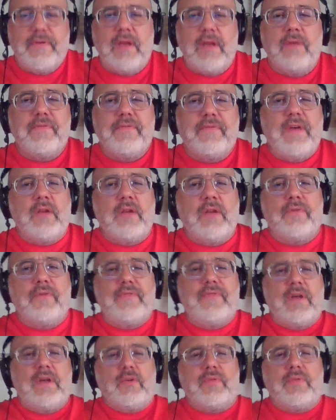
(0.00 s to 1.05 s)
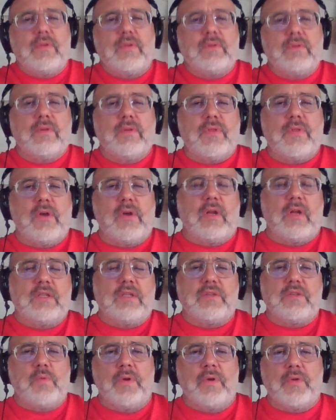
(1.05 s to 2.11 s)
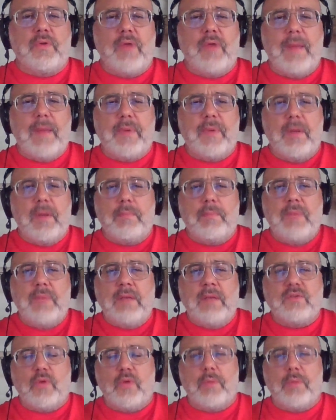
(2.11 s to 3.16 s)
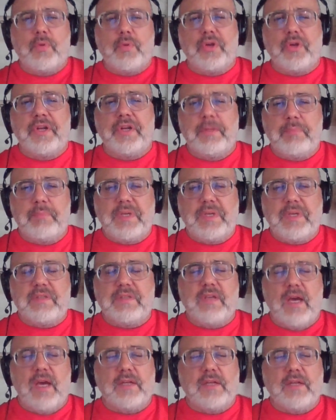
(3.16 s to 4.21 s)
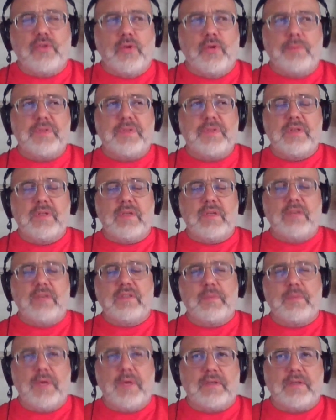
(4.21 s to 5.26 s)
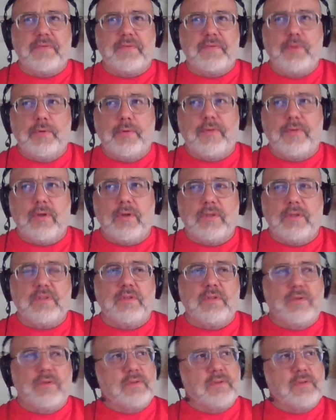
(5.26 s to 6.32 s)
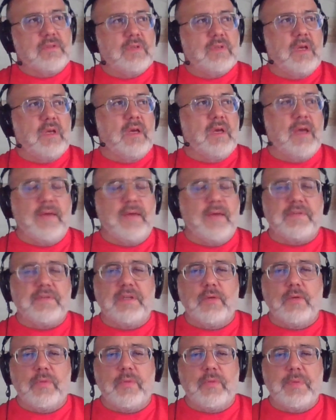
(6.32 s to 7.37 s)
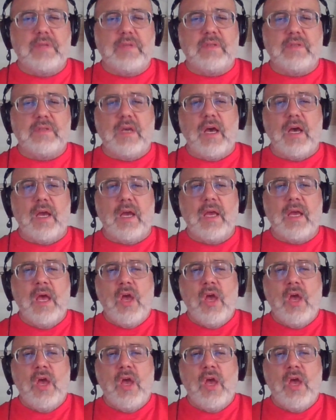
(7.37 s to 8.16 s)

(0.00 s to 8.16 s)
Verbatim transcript: Final thought. I just wanted to wrap it up and sort of put it in PCI terms, because I suspect a few of our listeners have to deal with PCI.